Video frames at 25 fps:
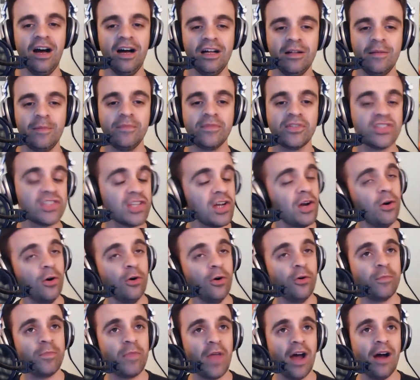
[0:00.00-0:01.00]

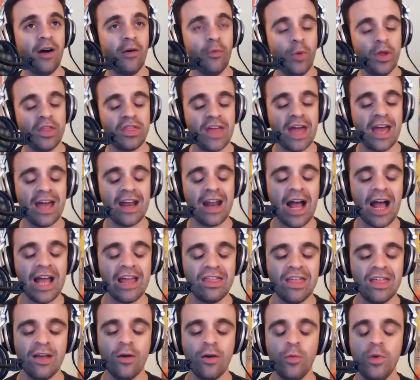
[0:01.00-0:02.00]
So with that, I
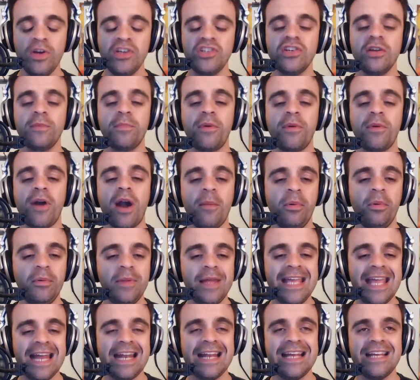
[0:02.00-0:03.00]
think we should probably
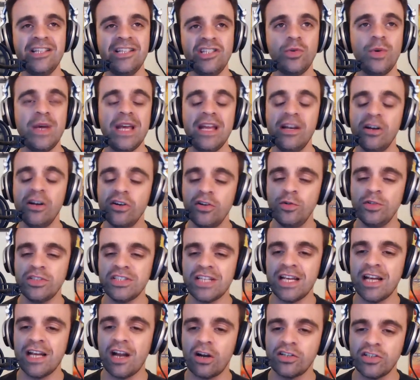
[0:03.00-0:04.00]
get into
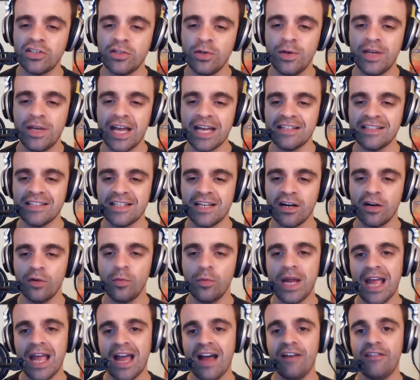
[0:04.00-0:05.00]
introducing our two guests here.
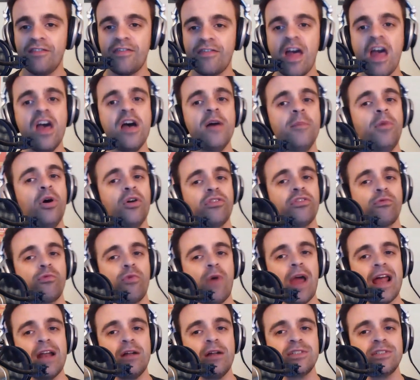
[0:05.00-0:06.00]
We have both
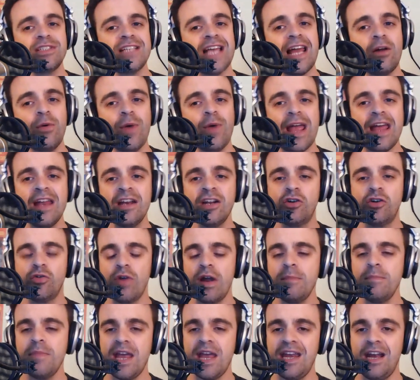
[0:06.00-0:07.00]
Radozato and
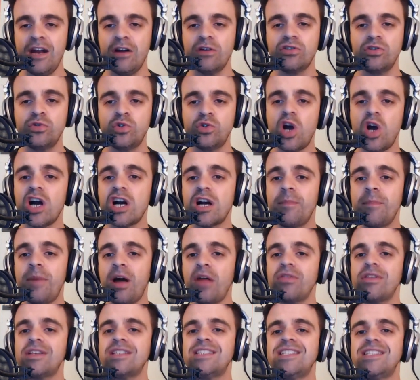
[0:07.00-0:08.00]
Grimbane here to talk
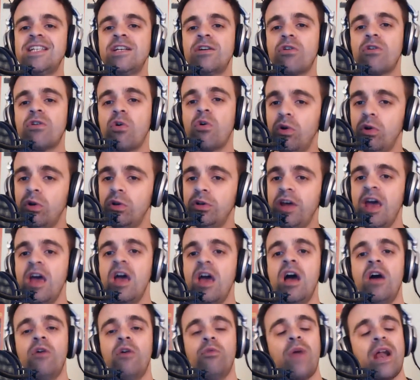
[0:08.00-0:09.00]
about the secret world.
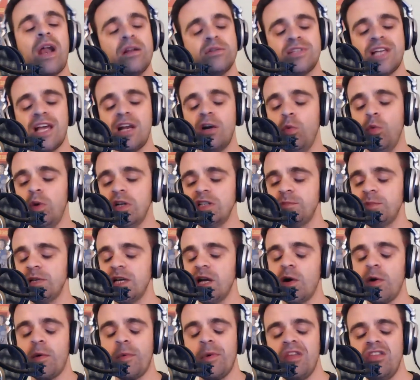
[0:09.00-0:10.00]
Radozato, what's been
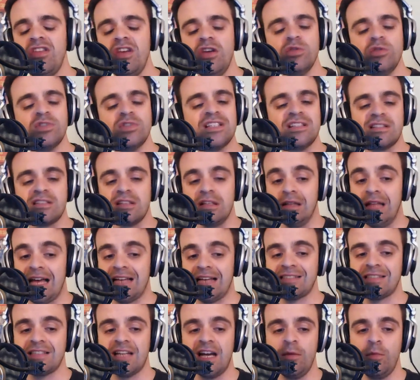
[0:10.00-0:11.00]
going on with you since the
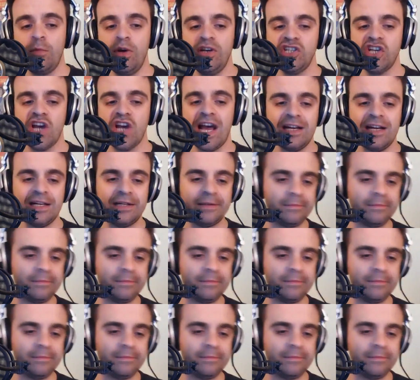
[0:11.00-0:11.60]
last time we chatted?